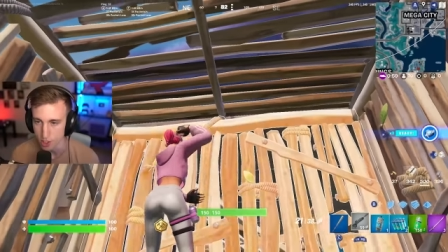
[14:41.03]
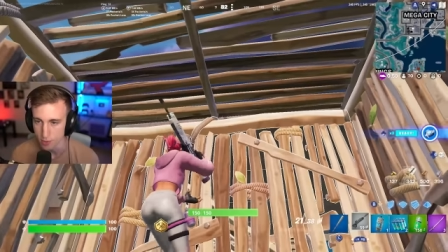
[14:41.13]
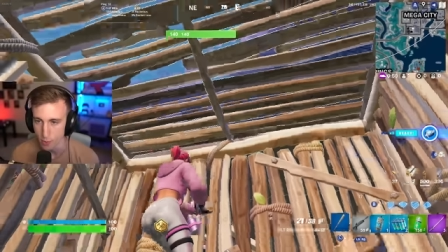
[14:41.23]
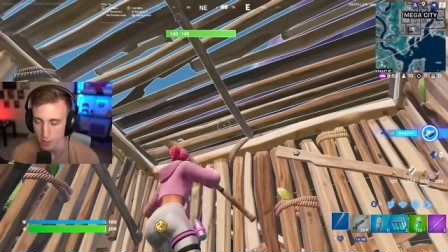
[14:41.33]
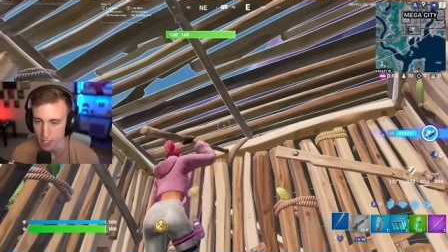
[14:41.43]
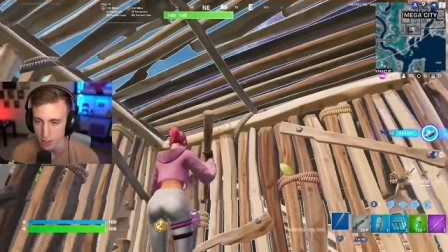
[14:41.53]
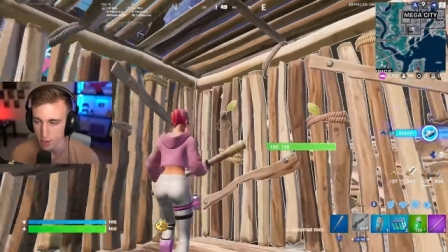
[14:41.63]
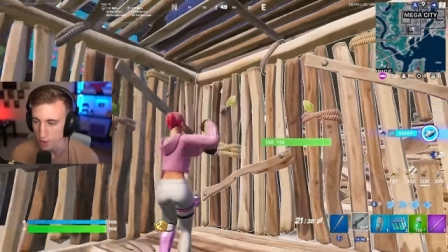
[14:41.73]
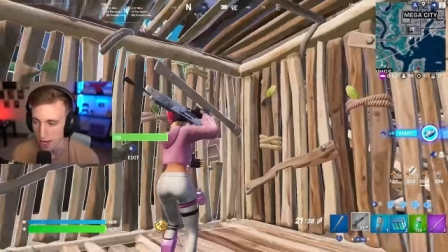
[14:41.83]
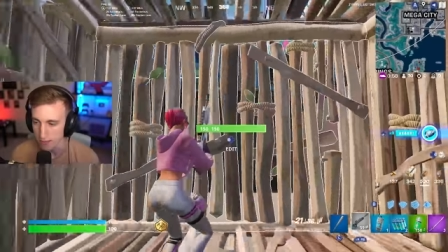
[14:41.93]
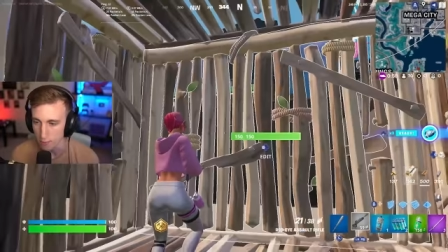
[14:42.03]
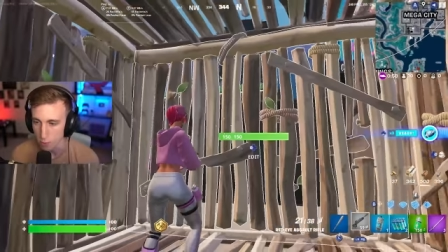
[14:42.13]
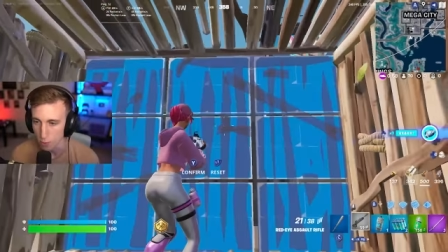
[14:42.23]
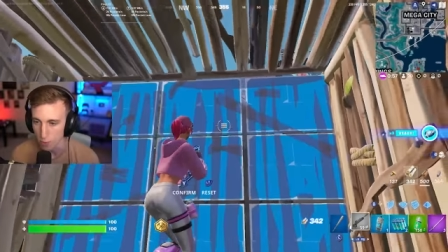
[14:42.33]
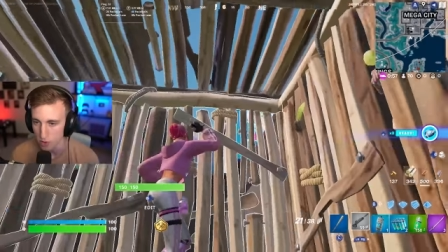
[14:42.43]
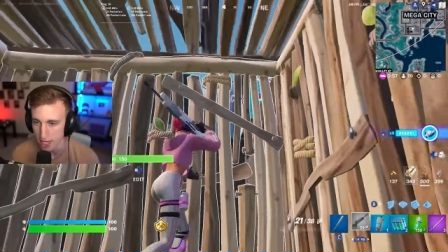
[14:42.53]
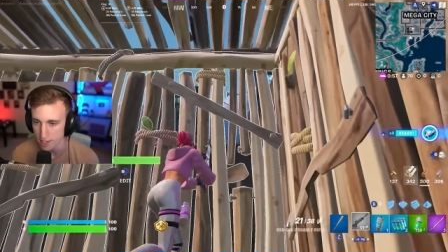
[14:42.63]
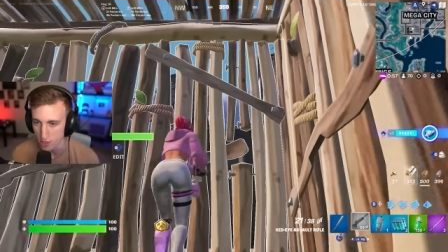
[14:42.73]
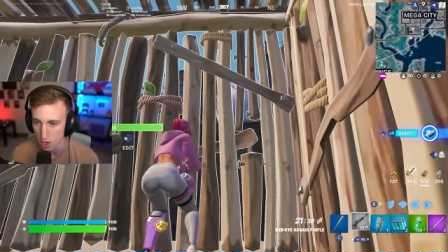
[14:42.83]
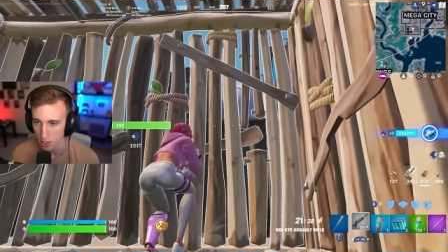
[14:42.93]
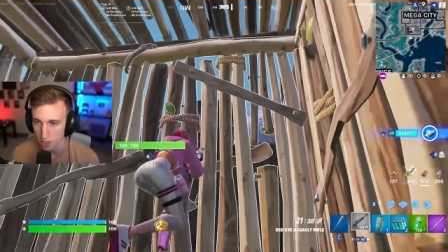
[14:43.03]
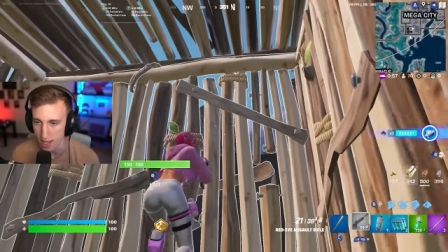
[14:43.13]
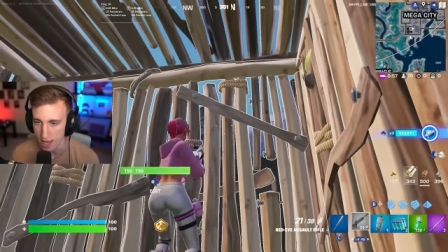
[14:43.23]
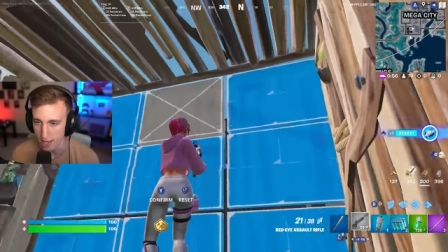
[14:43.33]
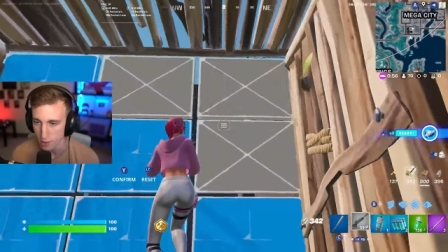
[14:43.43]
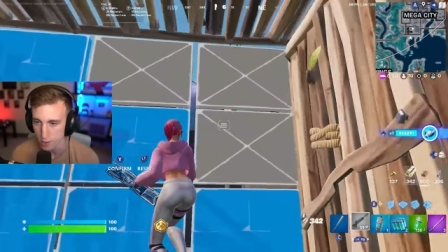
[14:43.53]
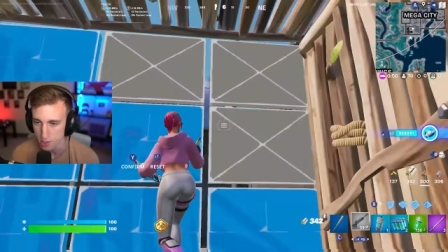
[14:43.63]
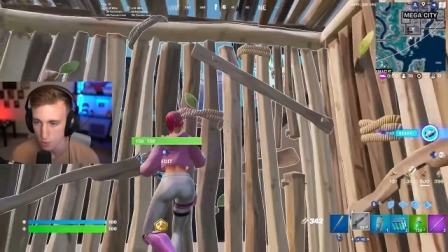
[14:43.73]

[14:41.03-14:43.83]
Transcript: good, but we need to try to replace our keg with